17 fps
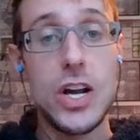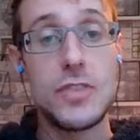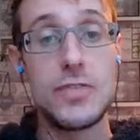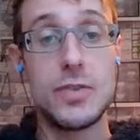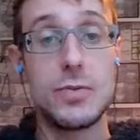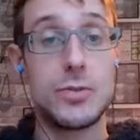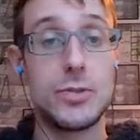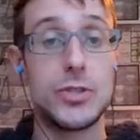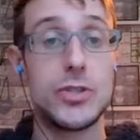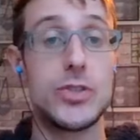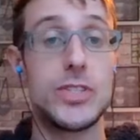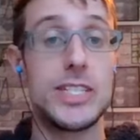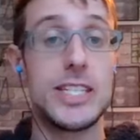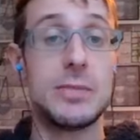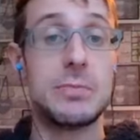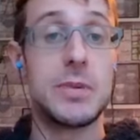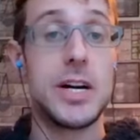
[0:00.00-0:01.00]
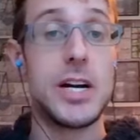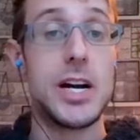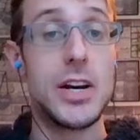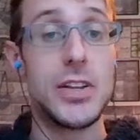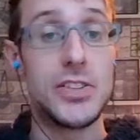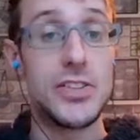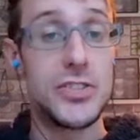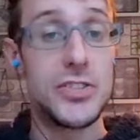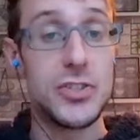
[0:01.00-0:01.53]
If you want to see my
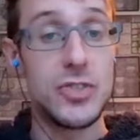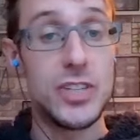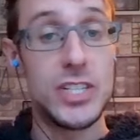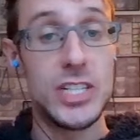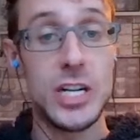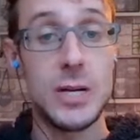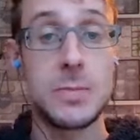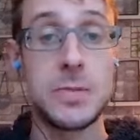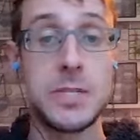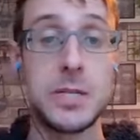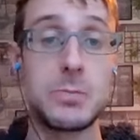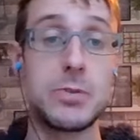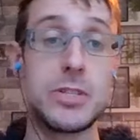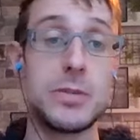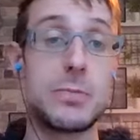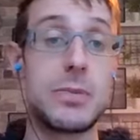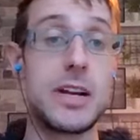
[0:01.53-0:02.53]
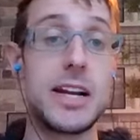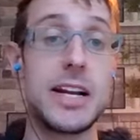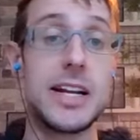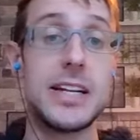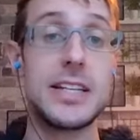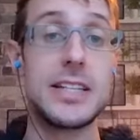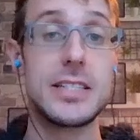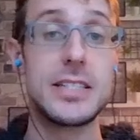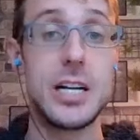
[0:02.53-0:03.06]
other story times, I'll put the
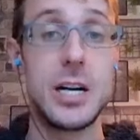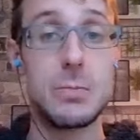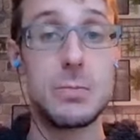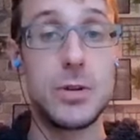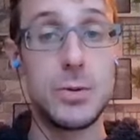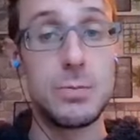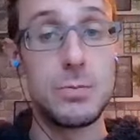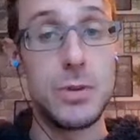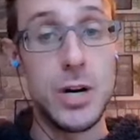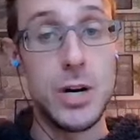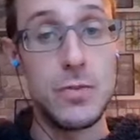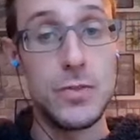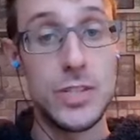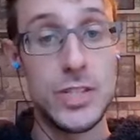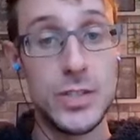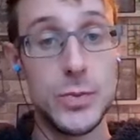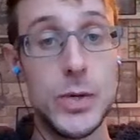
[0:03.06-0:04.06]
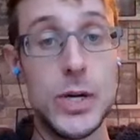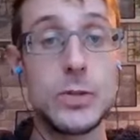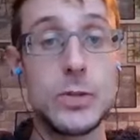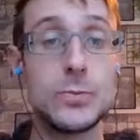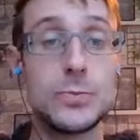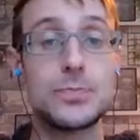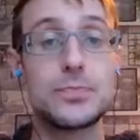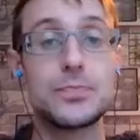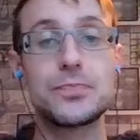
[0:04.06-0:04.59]
playlist up above as
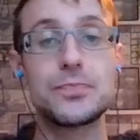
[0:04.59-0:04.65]
well.